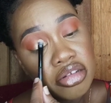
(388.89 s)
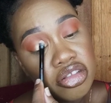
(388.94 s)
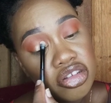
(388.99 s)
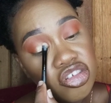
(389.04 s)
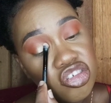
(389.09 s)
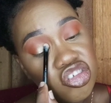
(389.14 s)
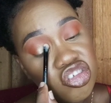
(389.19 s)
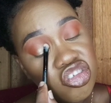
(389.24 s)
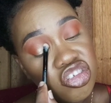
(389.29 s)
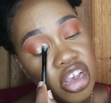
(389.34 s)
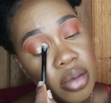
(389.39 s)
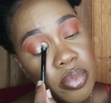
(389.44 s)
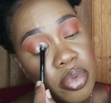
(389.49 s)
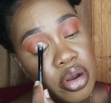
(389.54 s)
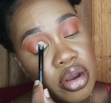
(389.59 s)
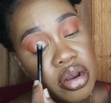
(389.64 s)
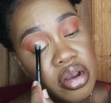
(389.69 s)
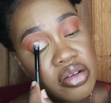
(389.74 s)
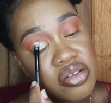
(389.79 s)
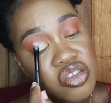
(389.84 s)
The
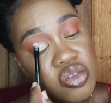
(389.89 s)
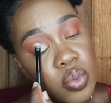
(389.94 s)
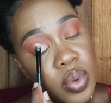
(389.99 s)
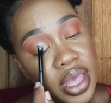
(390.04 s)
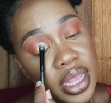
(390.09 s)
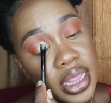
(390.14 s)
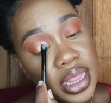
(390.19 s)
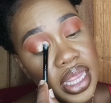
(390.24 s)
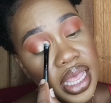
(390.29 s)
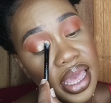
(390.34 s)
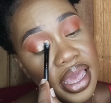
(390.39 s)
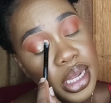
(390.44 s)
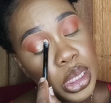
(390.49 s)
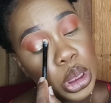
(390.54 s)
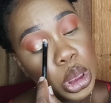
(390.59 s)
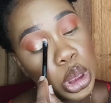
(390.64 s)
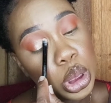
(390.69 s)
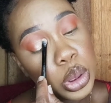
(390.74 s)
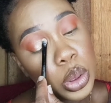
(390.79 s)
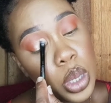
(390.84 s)
shimmers, when they
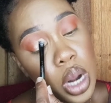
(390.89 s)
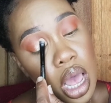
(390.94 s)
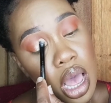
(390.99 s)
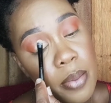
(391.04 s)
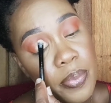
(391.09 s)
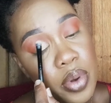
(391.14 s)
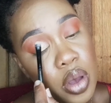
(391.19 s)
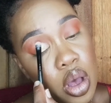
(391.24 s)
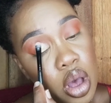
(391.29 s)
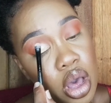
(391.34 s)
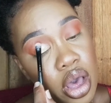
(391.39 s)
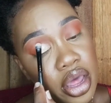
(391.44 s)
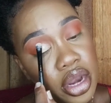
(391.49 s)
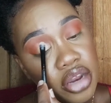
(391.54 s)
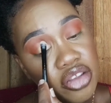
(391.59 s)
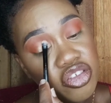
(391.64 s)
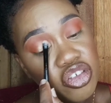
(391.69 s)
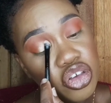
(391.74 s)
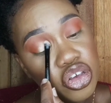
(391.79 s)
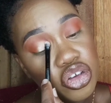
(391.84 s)
drop
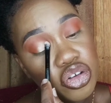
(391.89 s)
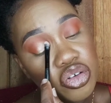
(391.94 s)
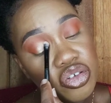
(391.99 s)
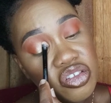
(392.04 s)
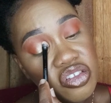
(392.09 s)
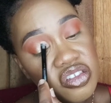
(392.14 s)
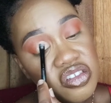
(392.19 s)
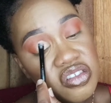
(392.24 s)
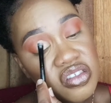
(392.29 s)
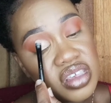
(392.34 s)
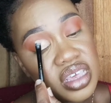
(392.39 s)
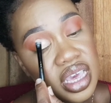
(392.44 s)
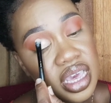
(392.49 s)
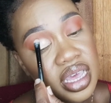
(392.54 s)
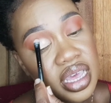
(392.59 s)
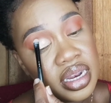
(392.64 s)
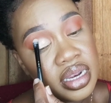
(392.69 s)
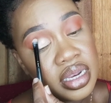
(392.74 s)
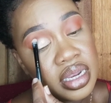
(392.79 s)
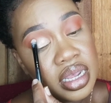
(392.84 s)
onto your
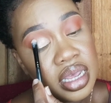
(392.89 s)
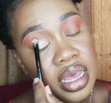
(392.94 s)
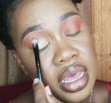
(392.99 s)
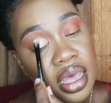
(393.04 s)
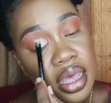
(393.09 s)
skin,